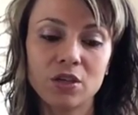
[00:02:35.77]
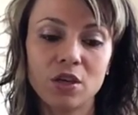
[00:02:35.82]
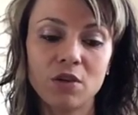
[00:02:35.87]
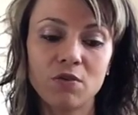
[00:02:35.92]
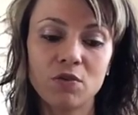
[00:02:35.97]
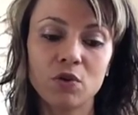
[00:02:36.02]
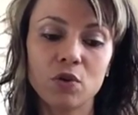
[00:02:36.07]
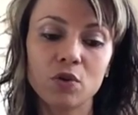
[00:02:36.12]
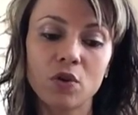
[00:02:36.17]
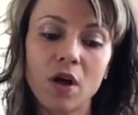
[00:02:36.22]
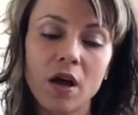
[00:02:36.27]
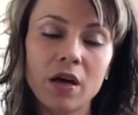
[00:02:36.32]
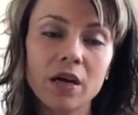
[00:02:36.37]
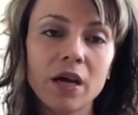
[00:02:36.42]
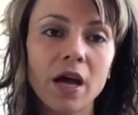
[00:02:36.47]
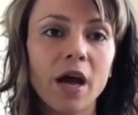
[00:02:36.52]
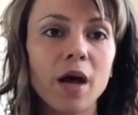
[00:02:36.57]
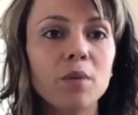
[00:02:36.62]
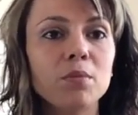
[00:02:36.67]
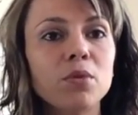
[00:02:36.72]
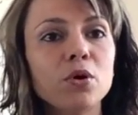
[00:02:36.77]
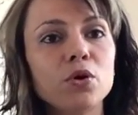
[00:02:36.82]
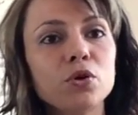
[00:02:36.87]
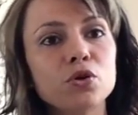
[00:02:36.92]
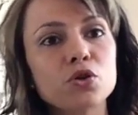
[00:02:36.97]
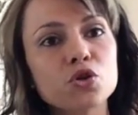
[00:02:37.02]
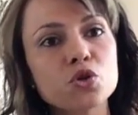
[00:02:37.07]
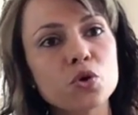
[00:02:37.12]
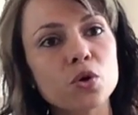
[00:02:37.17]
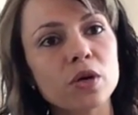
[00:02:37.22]
You have your long combo,
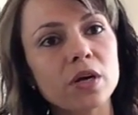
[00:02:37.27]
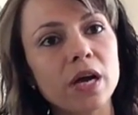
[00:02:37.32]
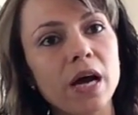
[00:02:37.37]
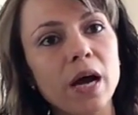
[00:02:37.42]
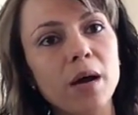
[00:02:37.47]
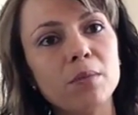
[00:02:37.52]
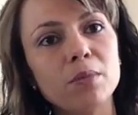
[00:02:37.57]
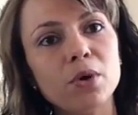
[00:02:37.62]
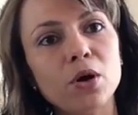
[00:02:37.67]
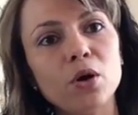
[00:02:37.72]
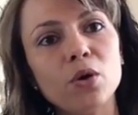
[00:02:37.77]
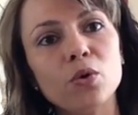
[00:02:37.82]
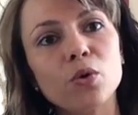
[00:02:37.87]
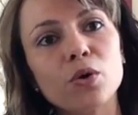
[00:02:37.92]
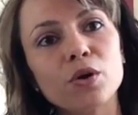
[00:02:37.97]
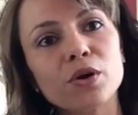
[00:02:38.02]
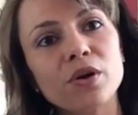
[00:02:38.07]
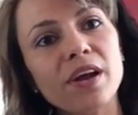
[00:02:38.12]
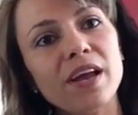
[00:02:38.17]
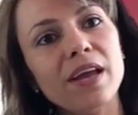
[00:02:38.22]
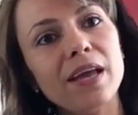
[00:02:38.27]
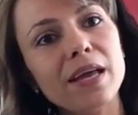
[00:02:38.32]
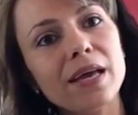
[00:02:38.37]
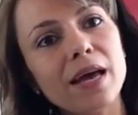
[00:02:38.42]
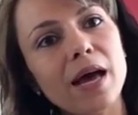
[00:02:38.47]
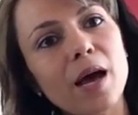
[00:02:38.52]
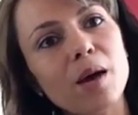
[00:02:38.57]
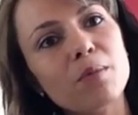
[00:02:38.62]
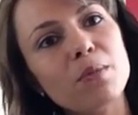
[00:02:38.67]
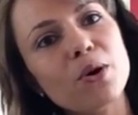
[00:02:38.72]
your short combo, or your A
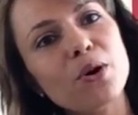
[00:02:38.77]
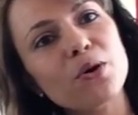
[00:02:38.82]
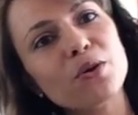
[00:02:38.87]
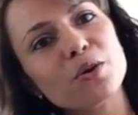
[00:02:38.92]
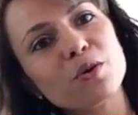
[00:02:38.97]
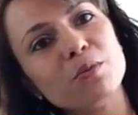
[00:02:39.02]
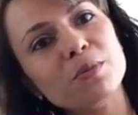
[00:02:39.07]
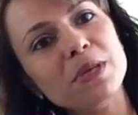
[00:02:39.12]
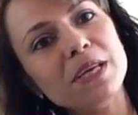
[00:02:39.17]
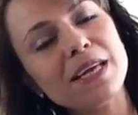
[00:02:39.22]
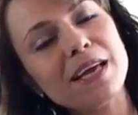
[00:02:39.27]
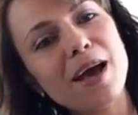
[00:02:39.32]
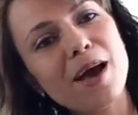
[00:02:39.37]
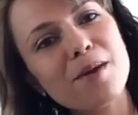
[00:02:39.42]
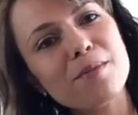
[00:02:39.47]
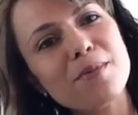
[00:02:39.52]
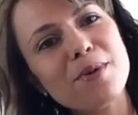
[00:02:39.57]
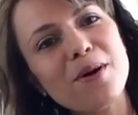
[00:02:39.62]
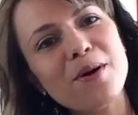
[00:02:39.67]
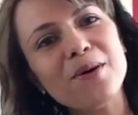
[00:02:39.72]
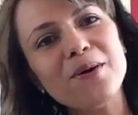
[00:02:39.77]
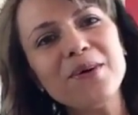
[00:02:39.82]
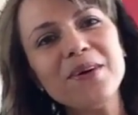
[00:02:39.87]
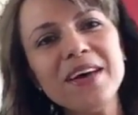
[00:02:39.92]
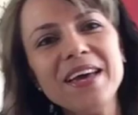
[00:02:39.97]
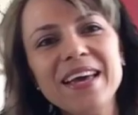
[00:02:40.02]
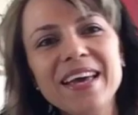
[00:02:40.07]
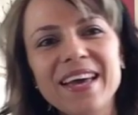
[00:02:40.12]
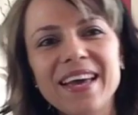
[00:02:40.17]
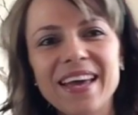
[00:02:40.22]
combo, your B combo,
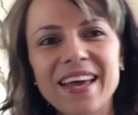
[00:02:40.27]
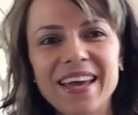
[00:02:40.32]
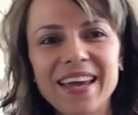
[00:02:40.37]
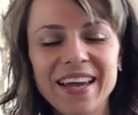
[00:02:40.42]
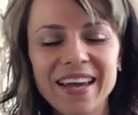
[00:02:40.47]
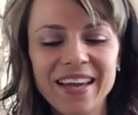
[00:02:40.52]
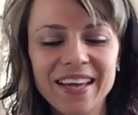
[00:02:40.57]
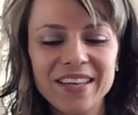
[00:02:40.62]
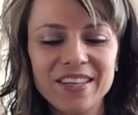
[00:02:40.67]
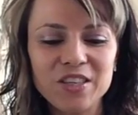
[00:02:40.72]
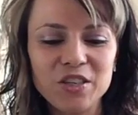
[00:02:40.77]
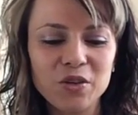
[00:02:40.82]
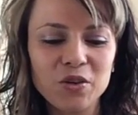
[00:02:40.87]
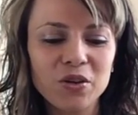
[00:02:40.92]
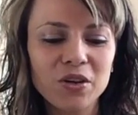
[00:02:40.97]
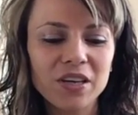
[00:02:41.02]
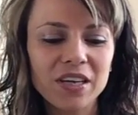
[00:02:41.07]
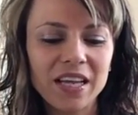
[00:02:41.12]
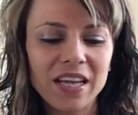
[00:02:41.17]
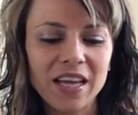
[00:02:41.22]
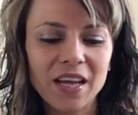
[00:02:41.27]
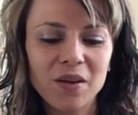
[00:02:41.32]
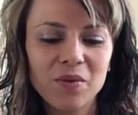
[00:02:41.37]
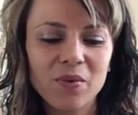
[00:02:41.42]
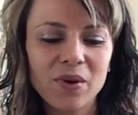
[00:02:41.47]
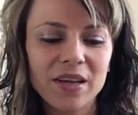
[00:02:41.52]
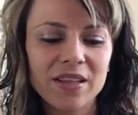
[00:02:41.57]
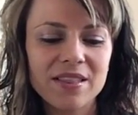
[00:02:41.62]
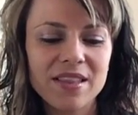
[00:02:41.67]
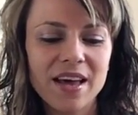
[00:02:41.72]
and you're going to hand
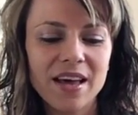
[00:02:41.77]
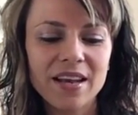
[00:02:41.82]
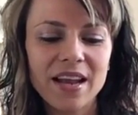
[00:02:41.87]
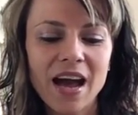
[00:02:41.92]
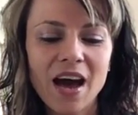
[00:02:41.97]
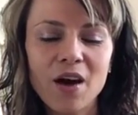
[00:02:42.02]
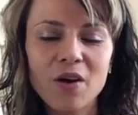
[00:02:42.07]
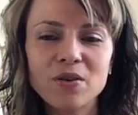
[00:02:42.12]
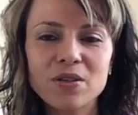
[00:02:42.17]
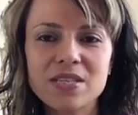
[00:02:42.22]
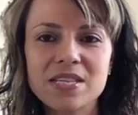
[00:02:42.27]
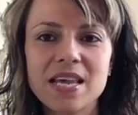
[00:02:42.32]
write that out.